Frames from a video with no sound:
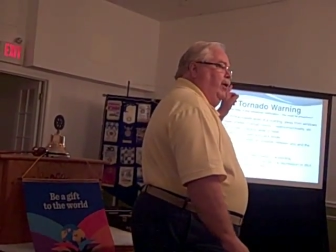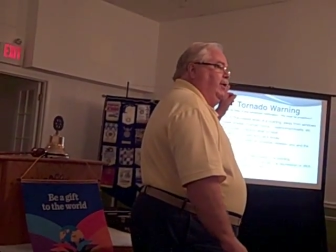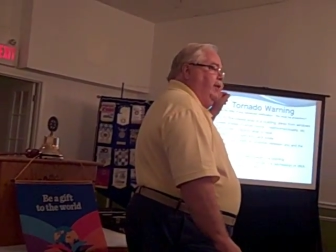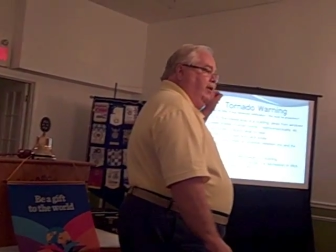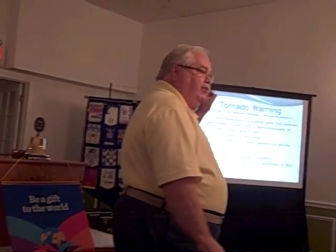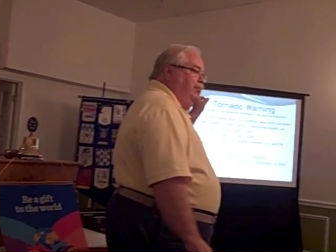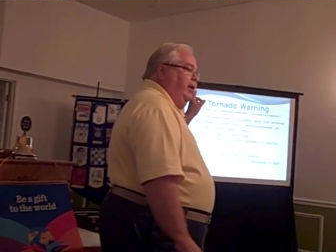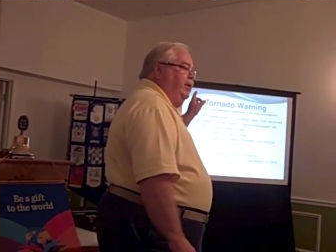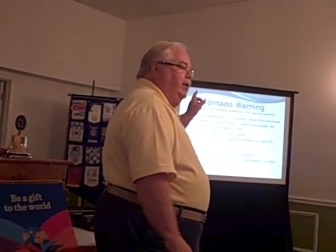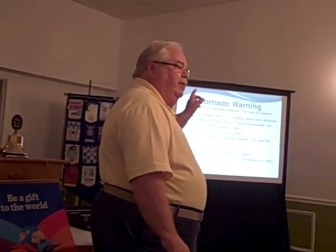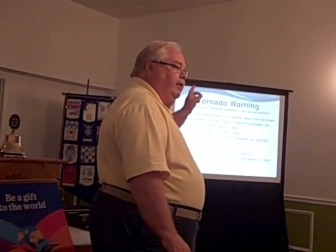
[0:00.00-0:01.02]
warning does
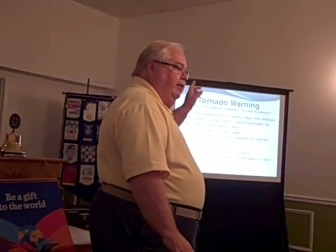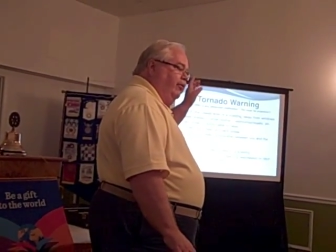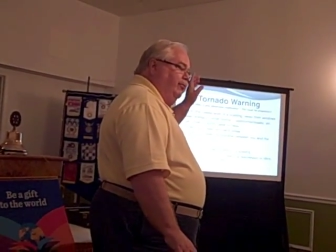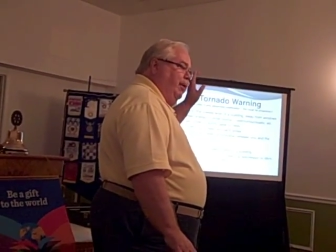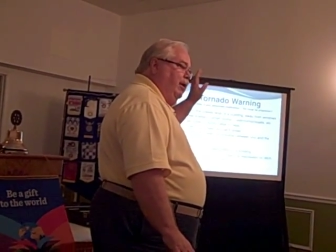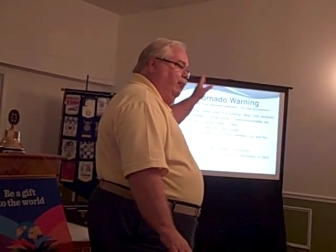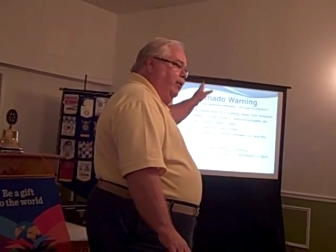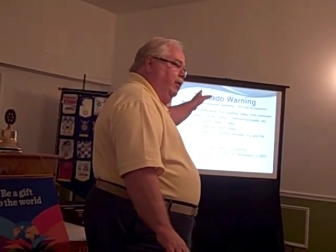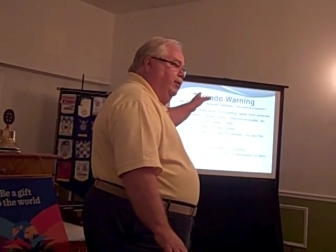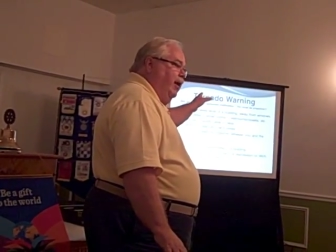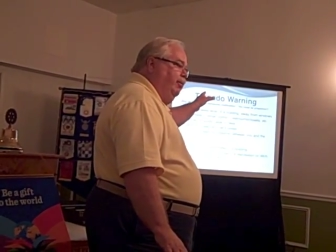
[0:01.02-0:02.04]
mean they've either spotted
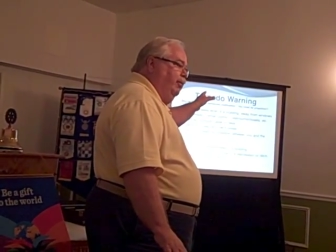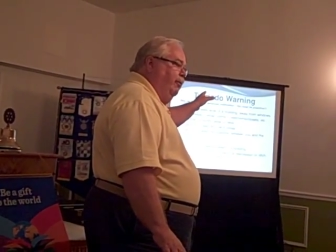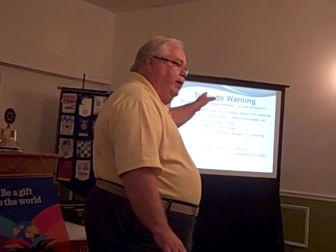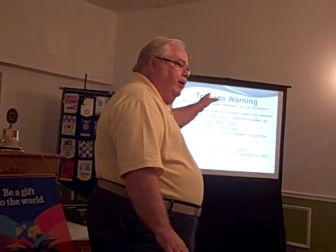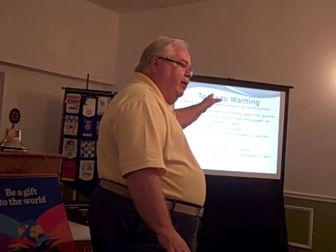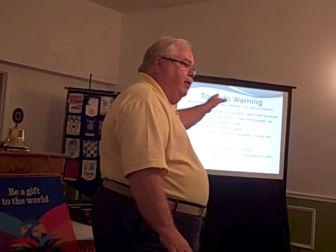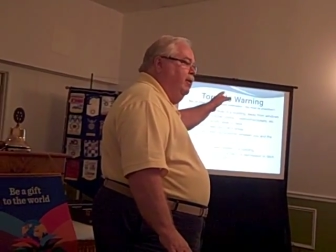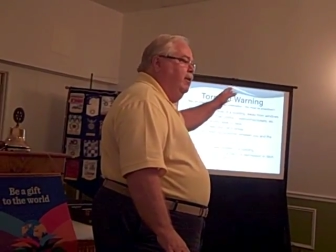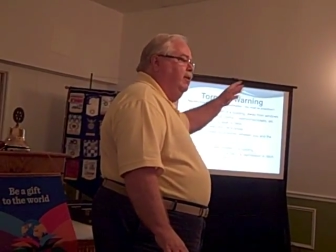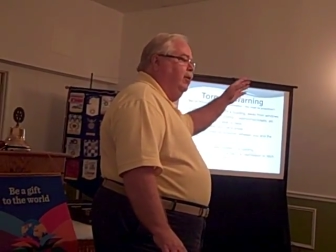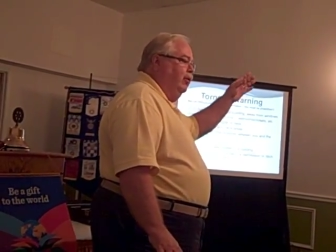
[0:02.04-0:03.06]
one on Doppler radar
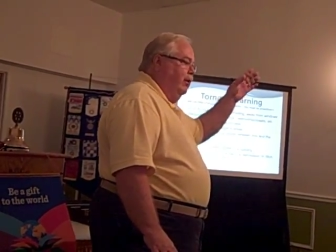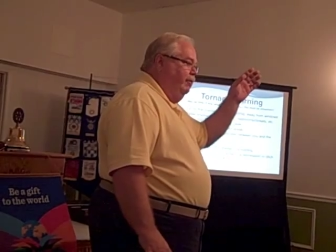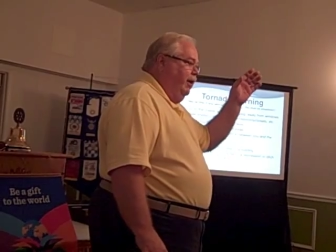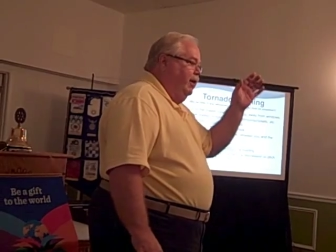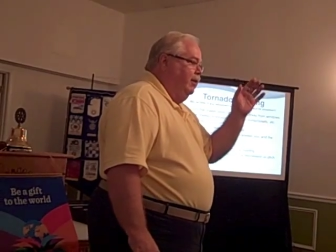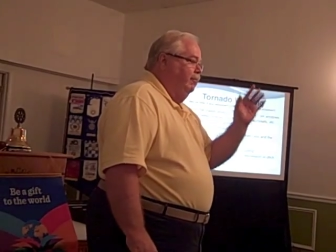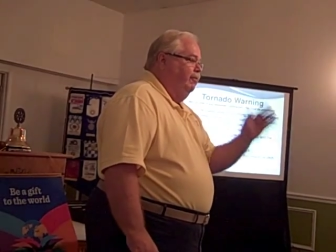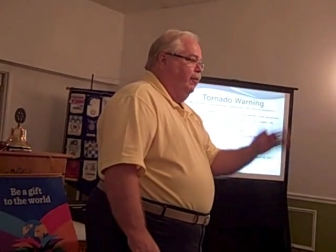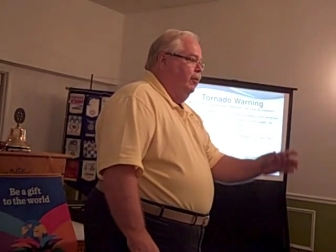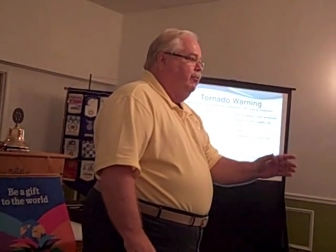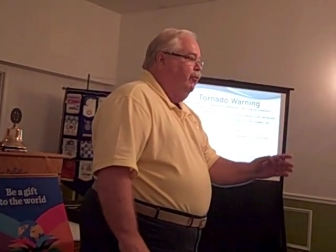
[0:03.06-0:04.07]
or they've got a
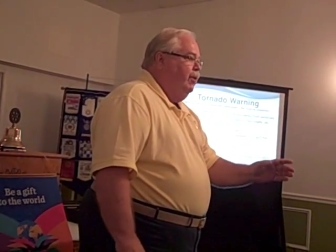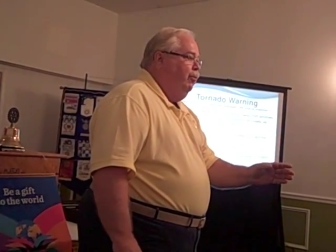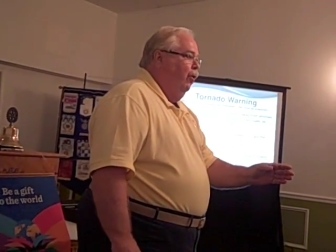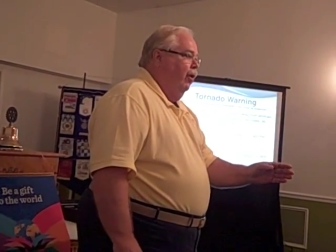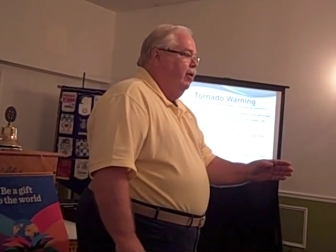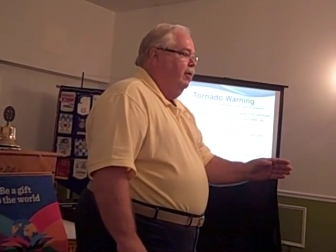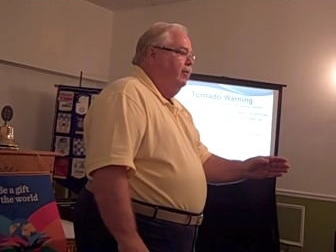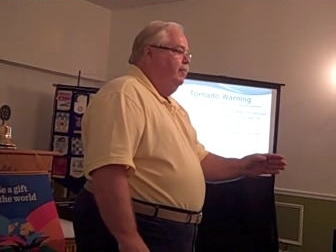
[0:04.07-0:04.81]
confirmed report,